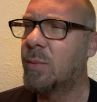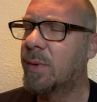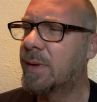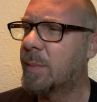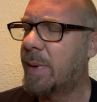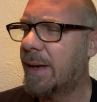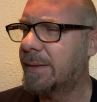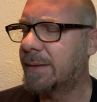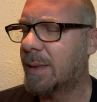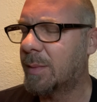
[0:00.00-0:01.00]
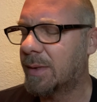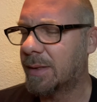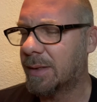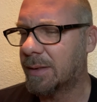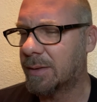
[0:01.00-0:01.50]
With the
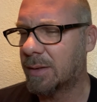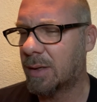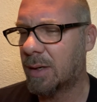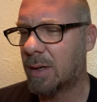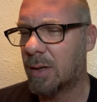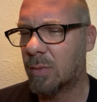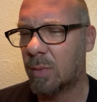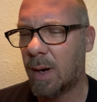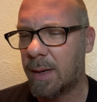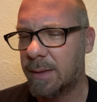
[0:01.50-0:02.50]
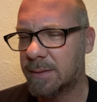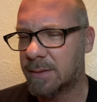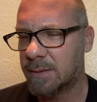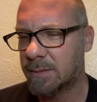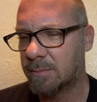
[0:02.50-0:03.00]
pandemic and
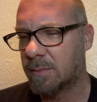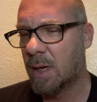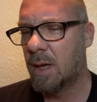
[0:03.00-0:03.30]
riots and